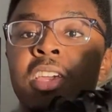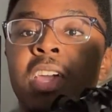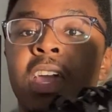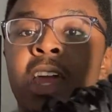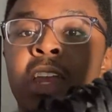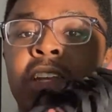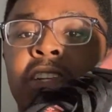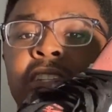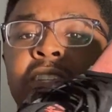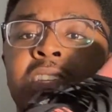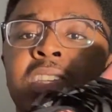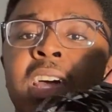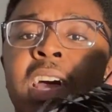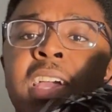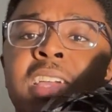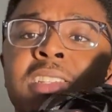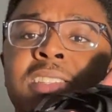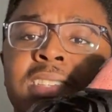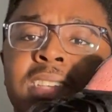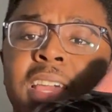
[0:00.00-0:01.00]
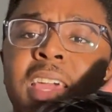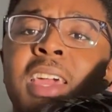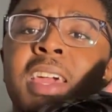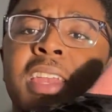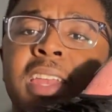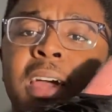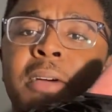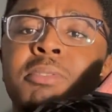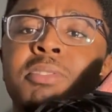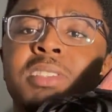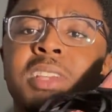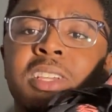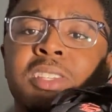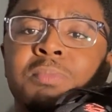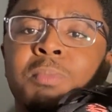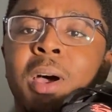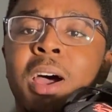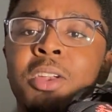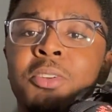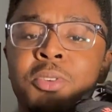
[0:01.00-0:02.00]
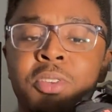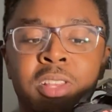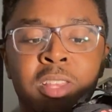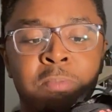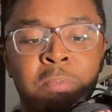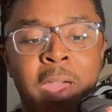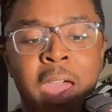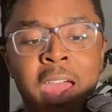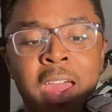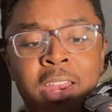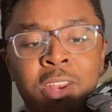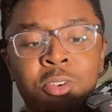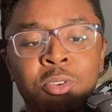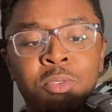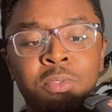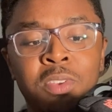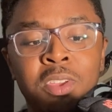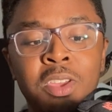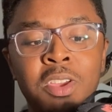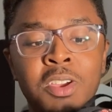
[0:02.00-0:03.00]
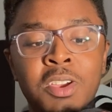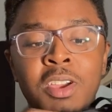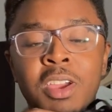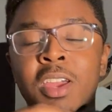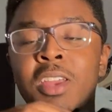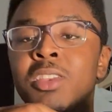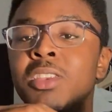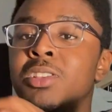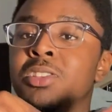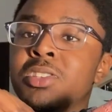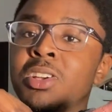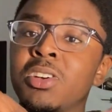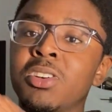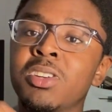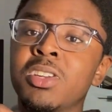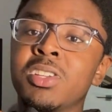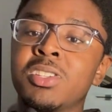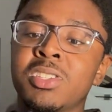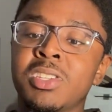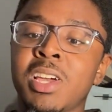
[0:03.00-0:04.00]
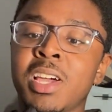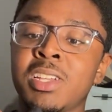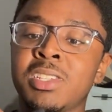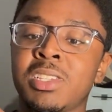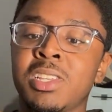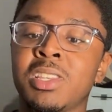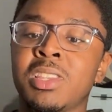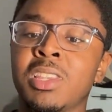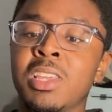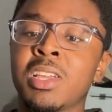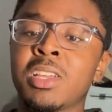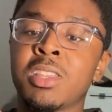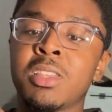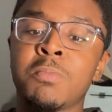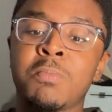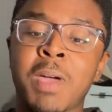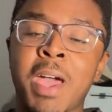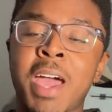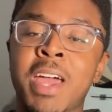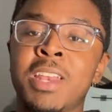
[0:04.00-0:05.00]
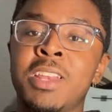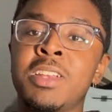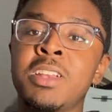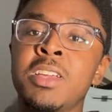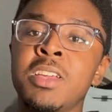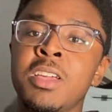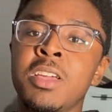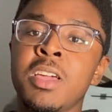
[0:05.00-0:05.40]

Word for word: and it's nice and I would say it's moderately padded over here and the tongue is nice and thickly padded.